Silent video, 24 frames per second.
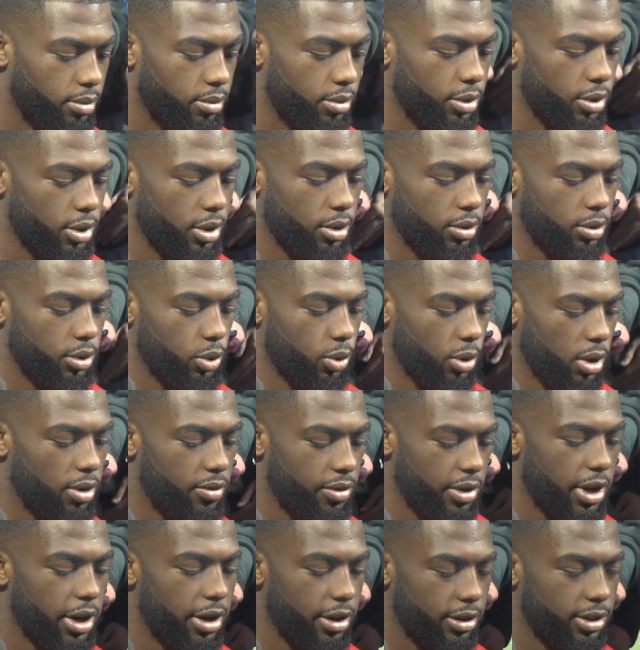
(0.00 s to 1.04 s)
you know,
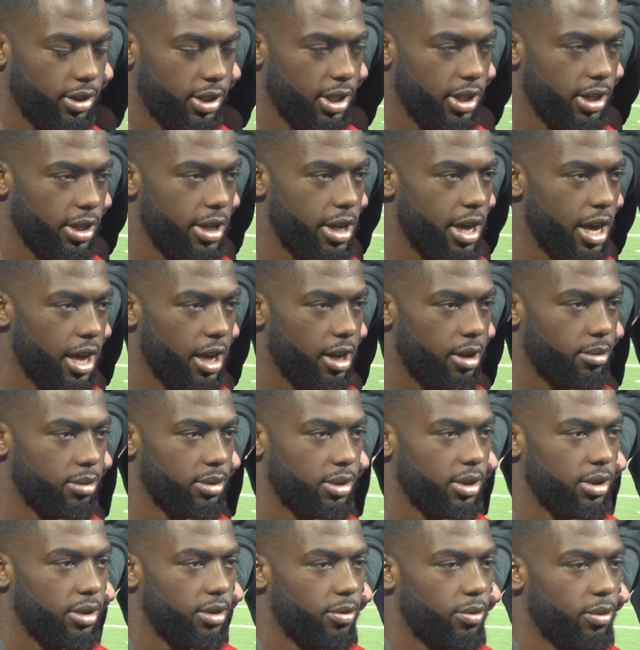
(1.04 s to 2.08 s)
12 guaranteed
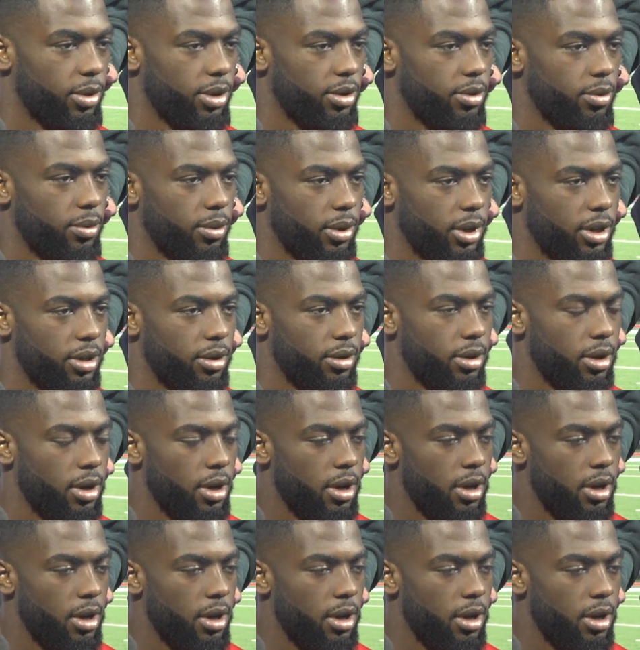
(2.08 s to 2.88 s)
games, and when you win